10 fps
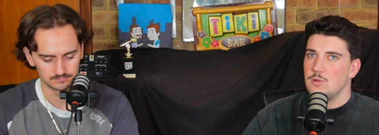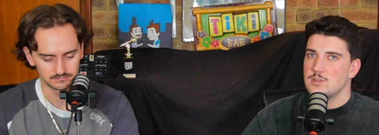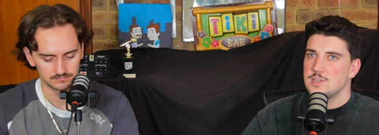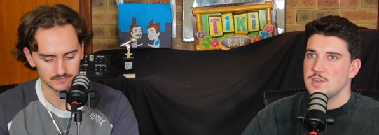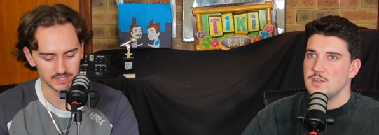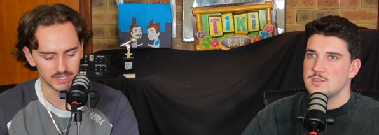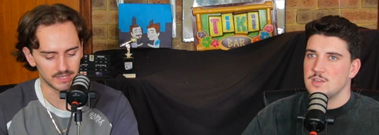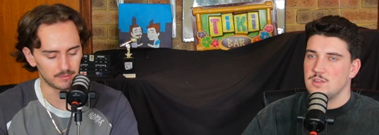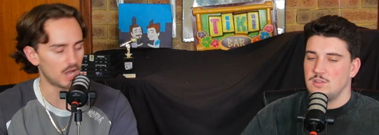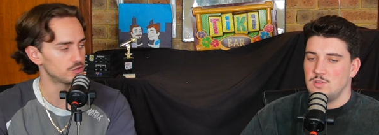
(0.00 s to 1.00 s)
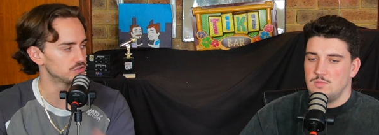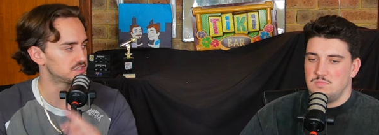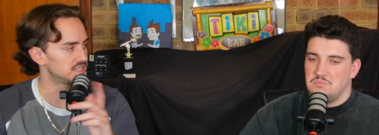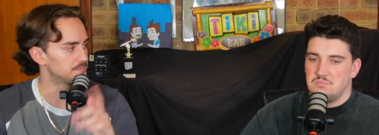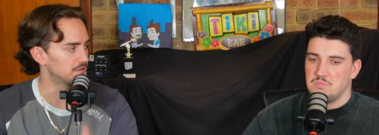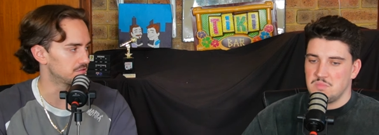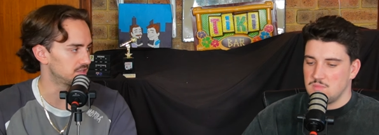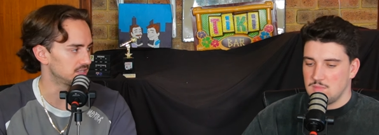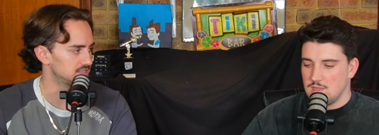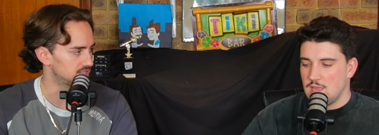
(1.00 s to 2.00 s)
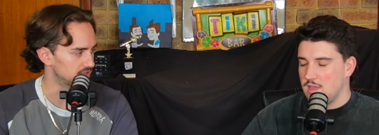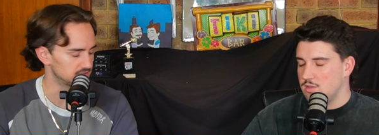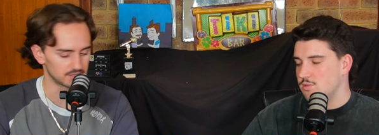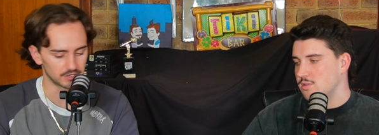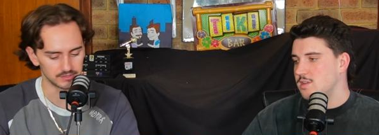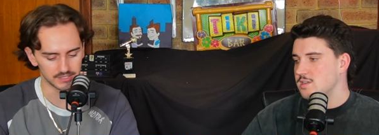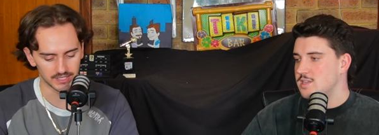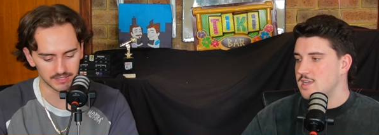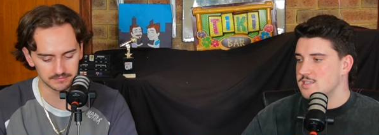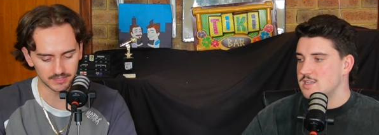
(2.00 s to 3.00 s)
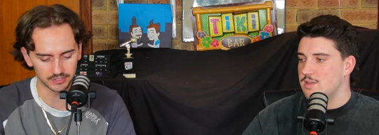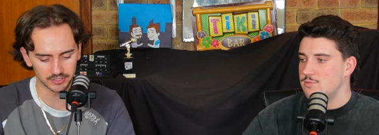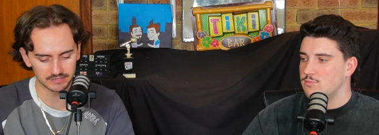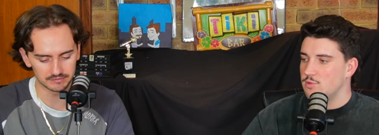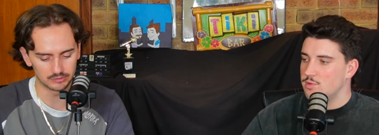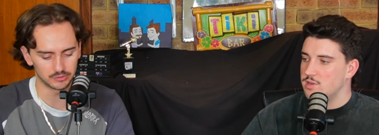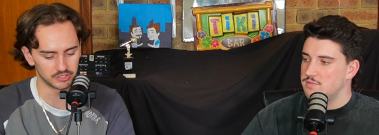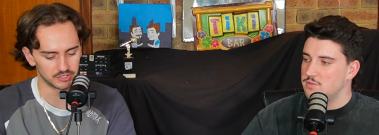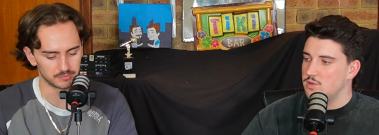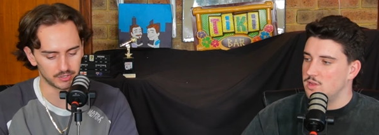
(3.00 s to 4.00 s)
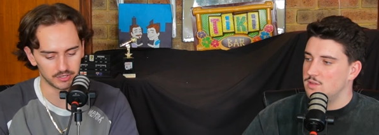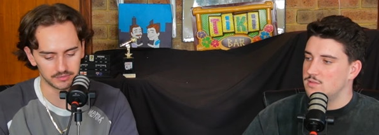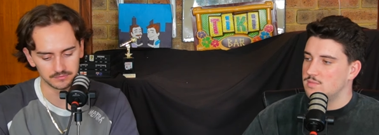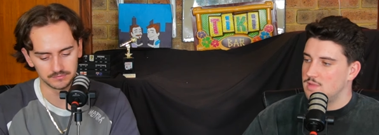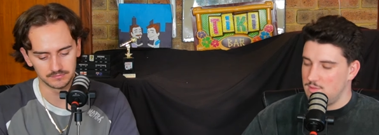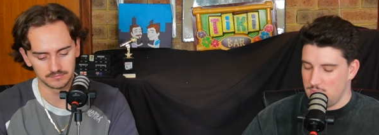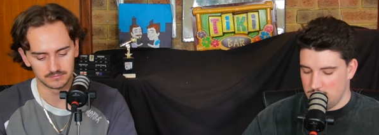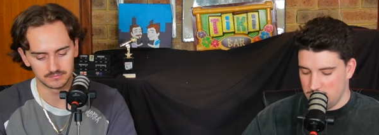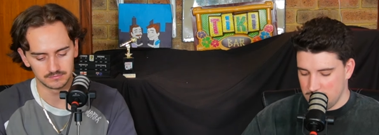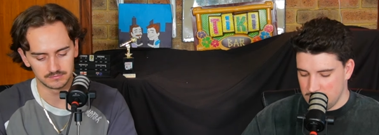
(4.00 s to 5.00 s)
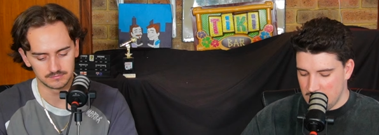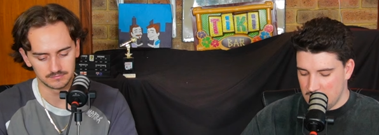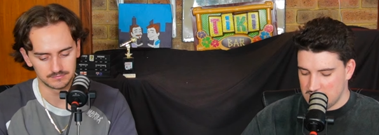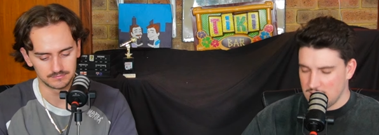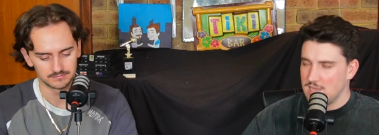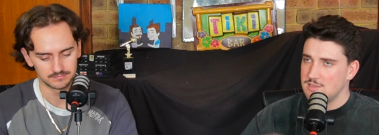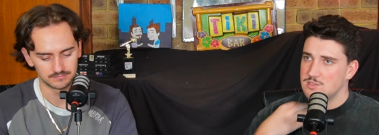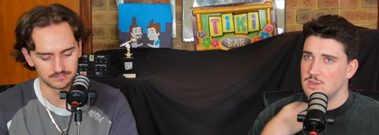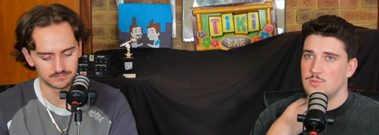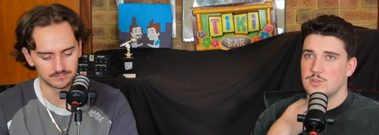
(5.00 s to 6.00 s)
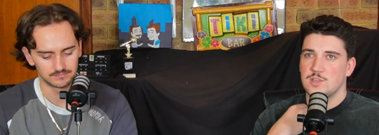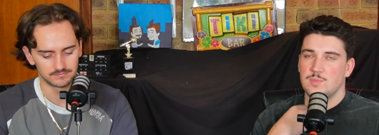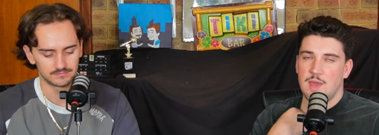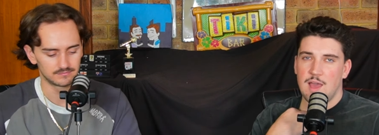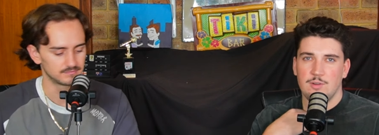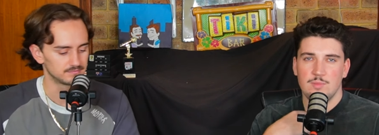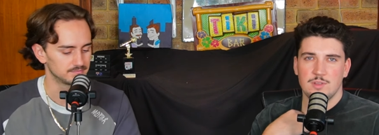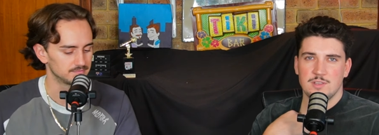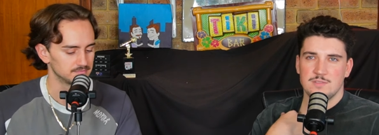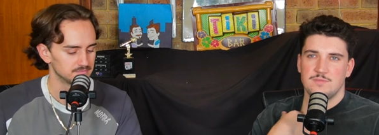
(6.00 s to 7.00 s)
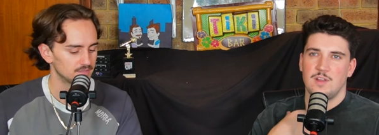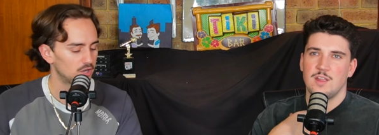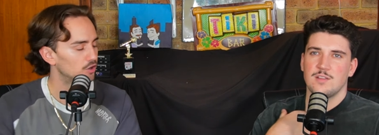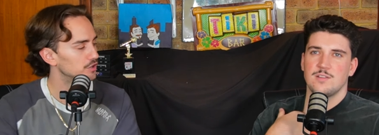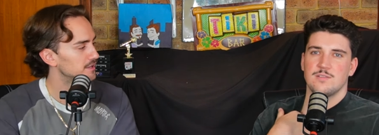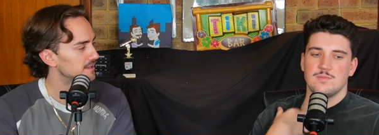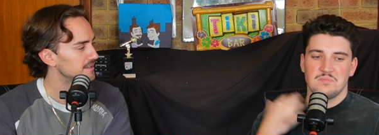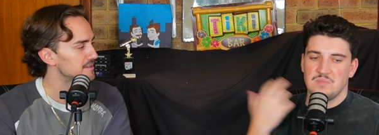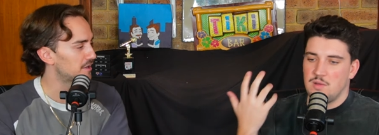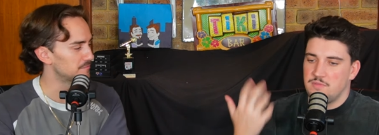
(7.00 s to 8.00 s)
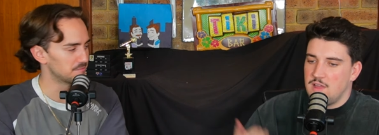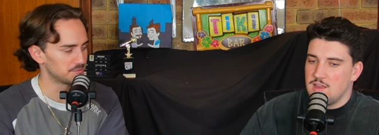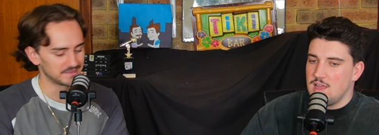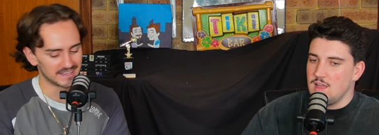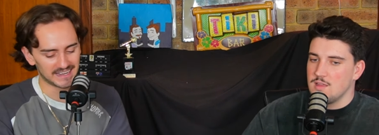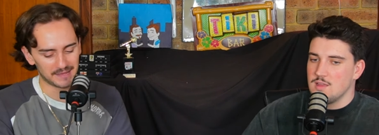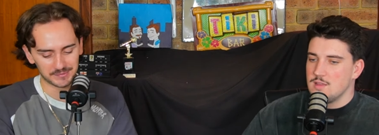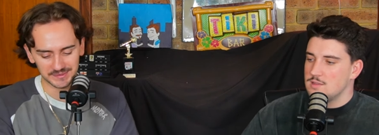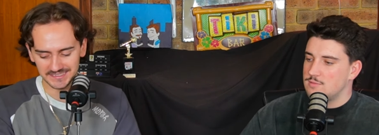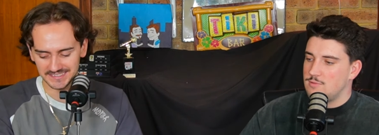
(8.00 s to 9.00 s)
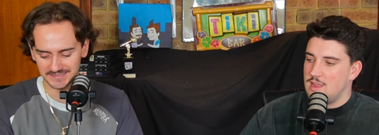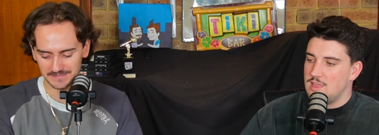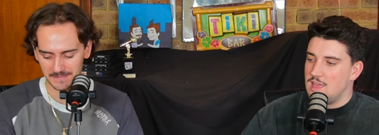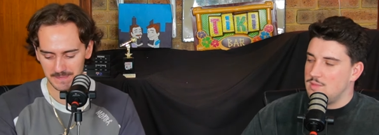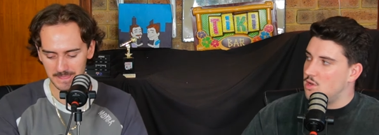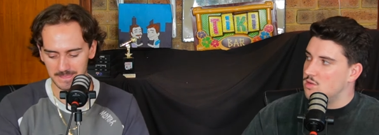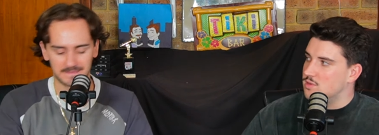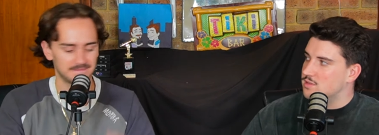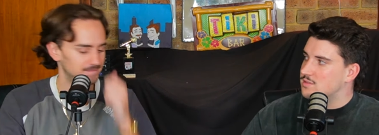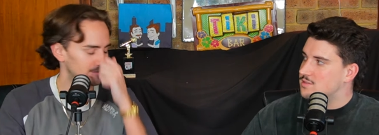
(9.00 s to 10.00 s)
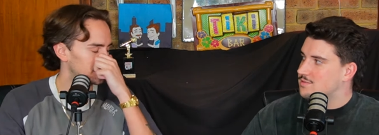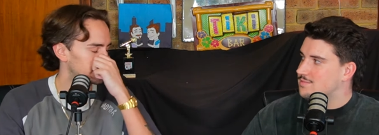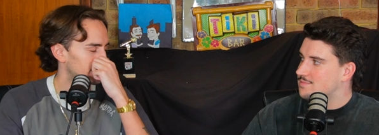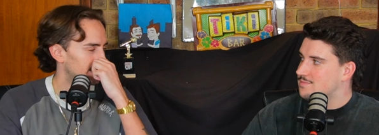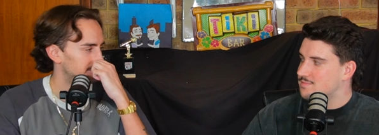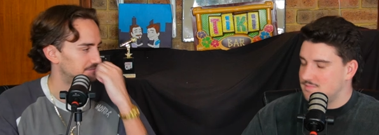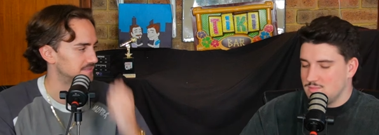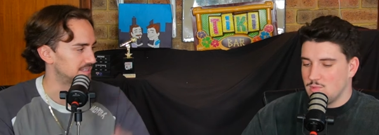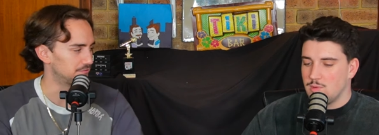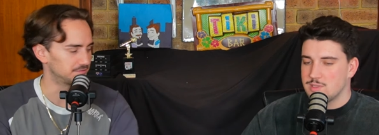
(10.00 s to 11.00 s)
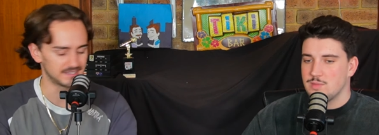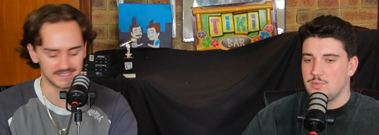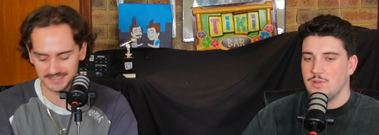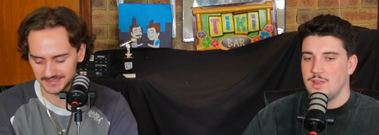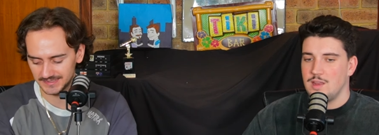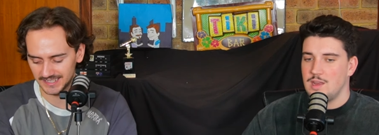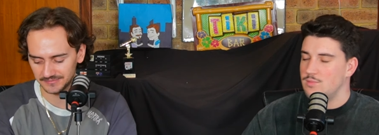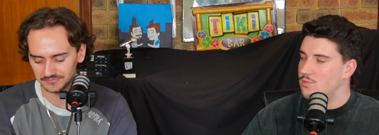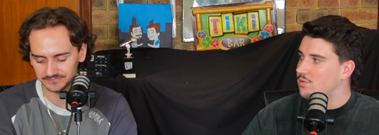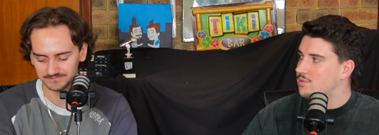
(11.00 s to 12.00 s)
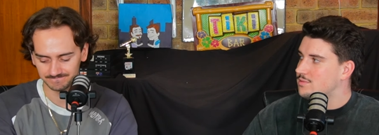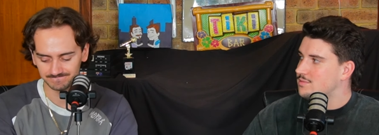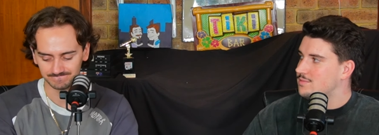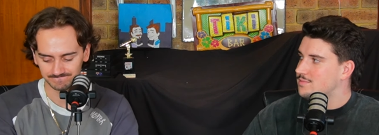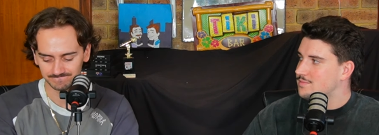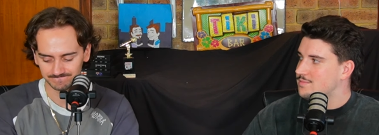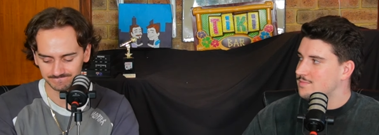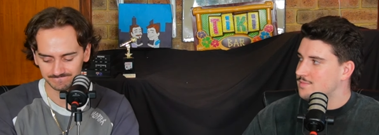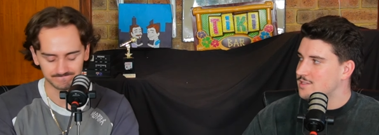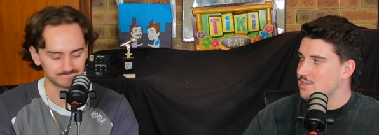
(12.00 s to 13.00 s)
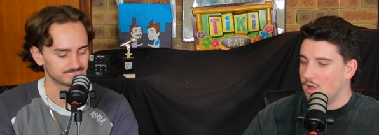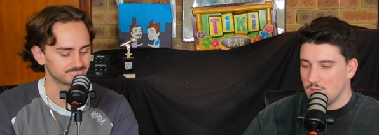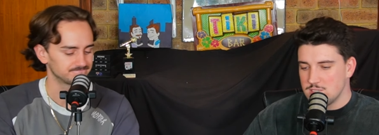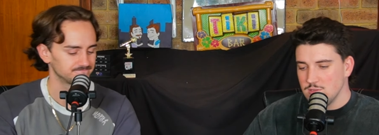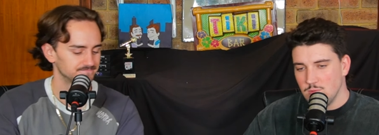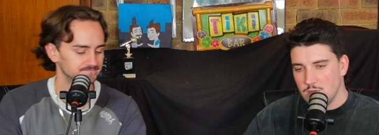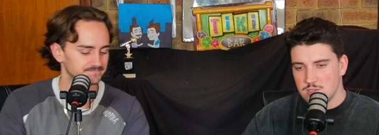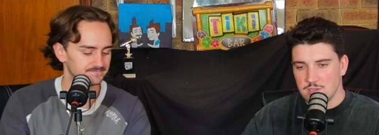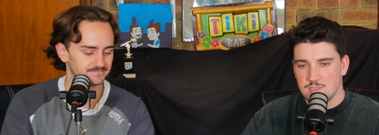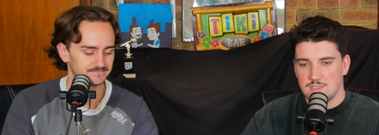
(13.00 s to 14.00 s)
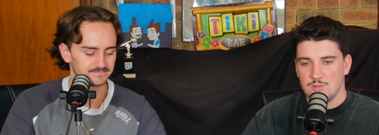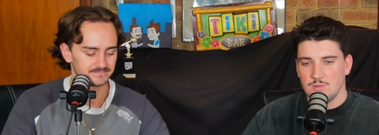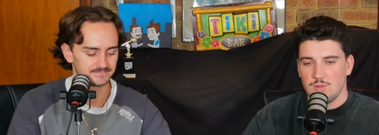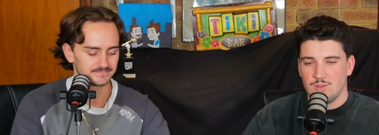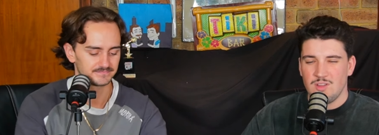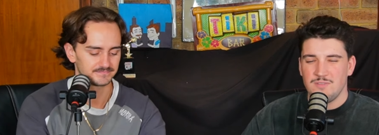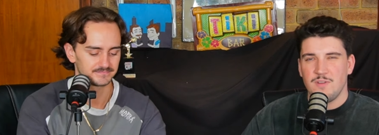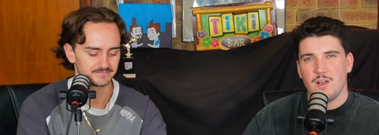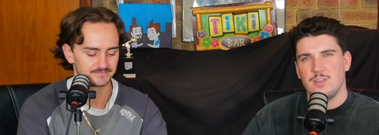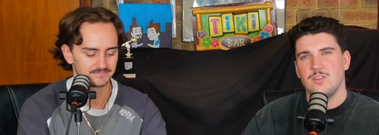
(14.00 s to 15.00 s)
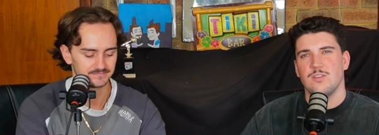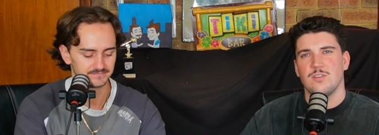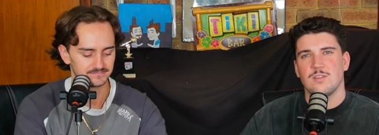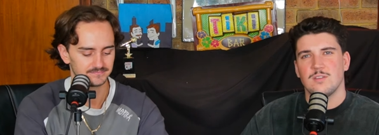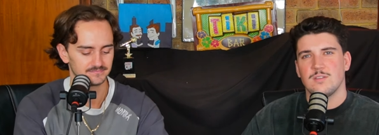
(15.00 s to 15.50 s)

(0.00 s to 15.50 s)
Speaker 1: watching it. Yeah, so I do skip everything he says good, though. Yeah, he's, he I don't even look at it, bro. You. He will. I, was, I had to stop watching Power because of Frank. Oh yeah, I, I found when out that happened. Three key moments. You just like. Well, what's this. the point yeah. anymore? He's like, oh, I still watch it. It's still good. No, fuck you.